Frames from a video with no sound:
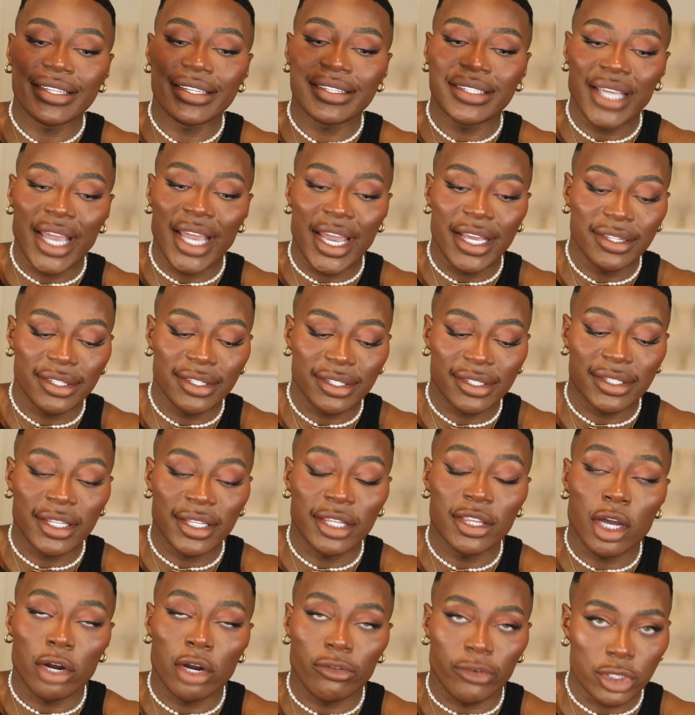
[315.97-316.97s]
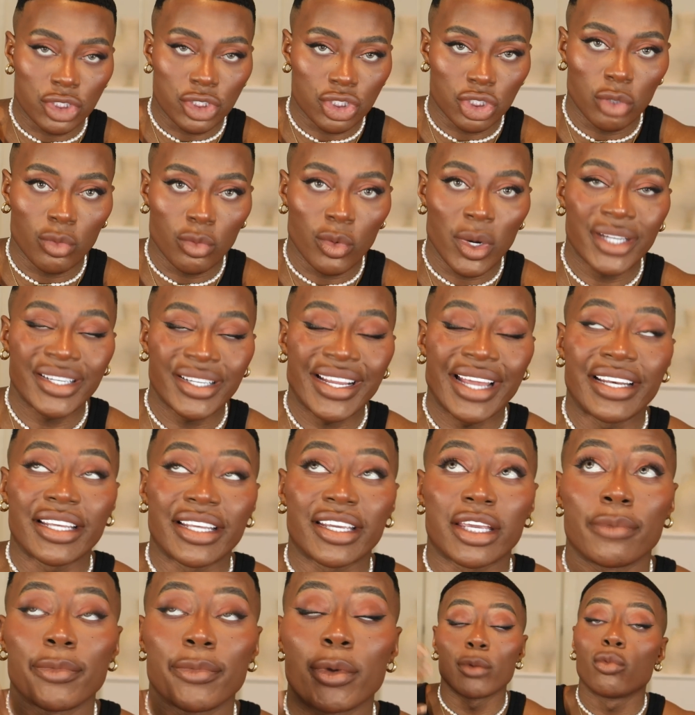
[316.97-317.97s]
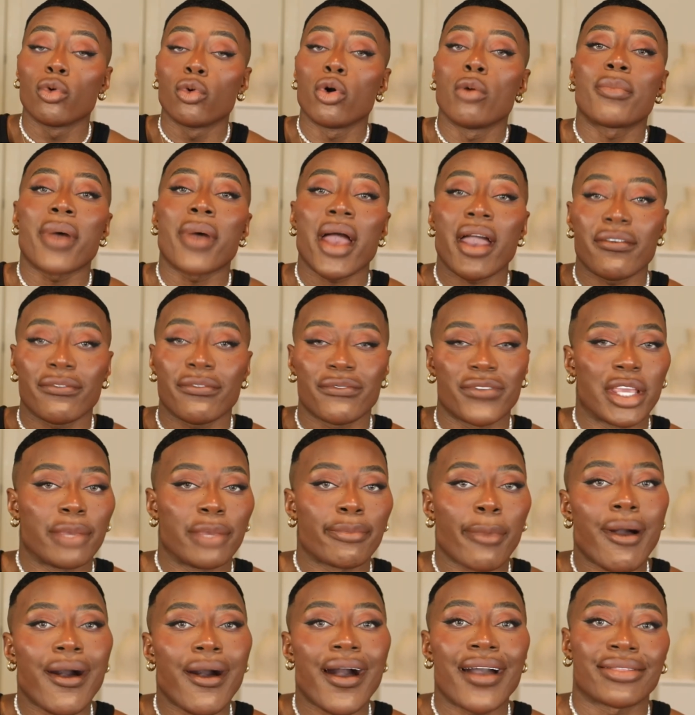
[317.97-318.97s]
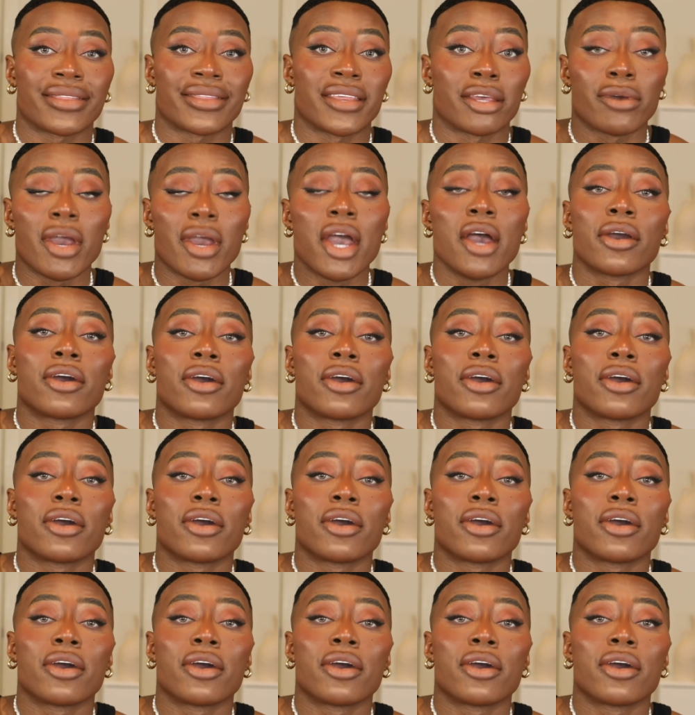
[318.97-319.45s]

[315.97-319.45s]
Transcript: intense than the original one, and it can be worn by a female, I think,